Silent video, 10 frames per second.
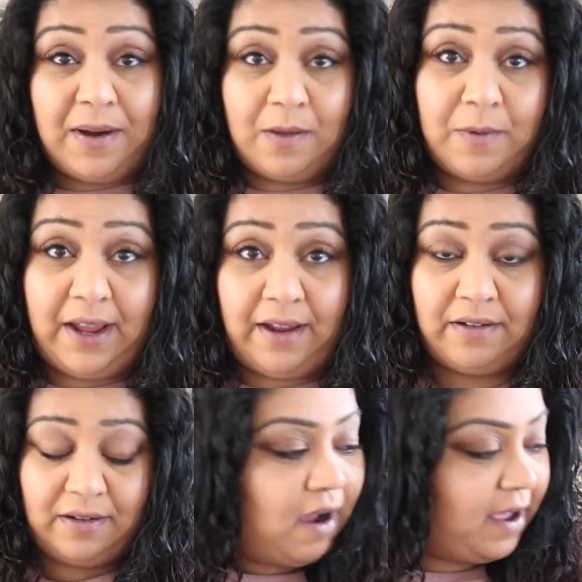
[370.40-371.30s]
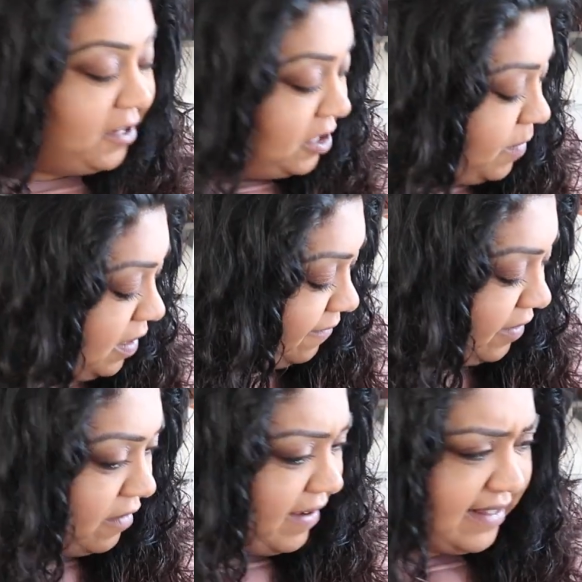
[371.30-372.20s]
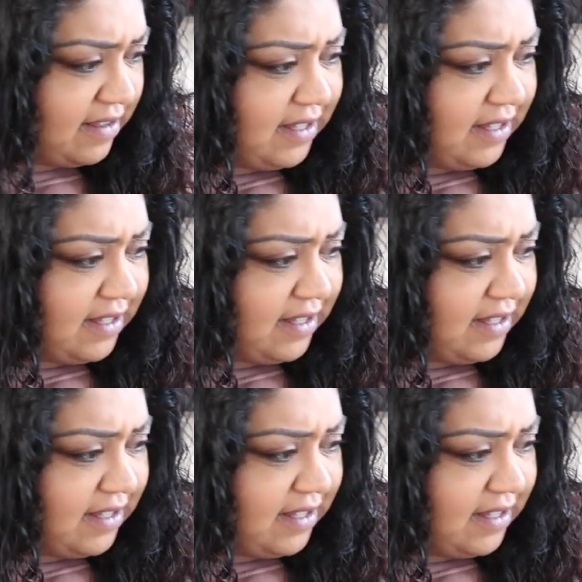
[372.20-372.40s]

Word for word: by the way. I didn't just buy them for no reason.